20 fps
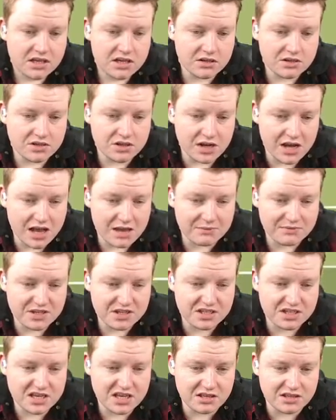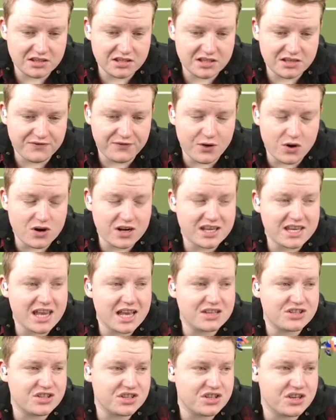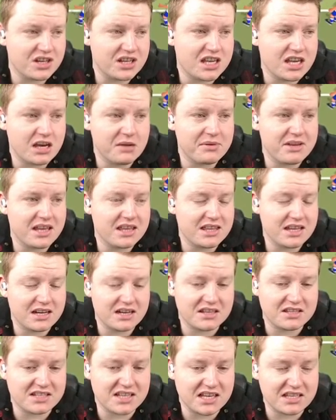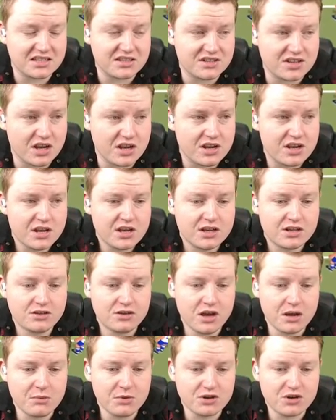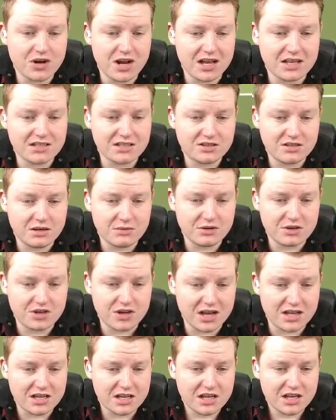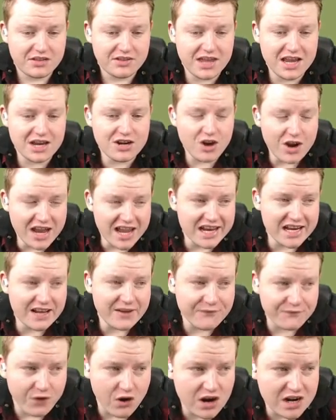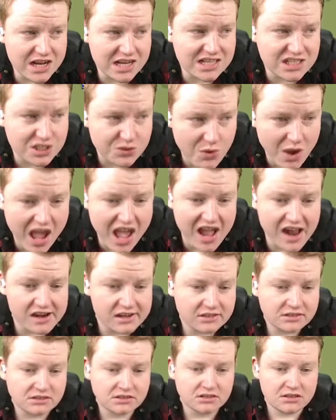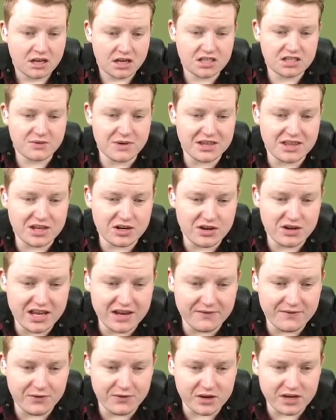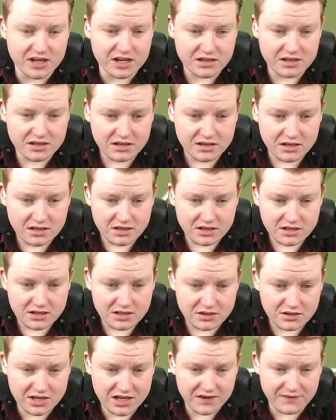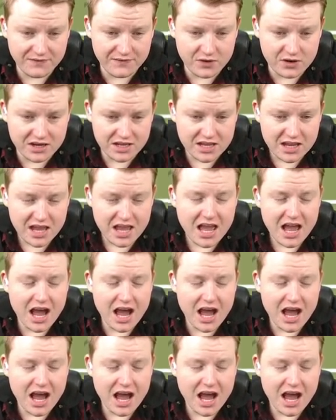Kill time. Just boring again. Just gonna kill me at the end of the season. So, no more tries. They're not hitting 40, I swear, they're not hitting 40. Not hitting 40.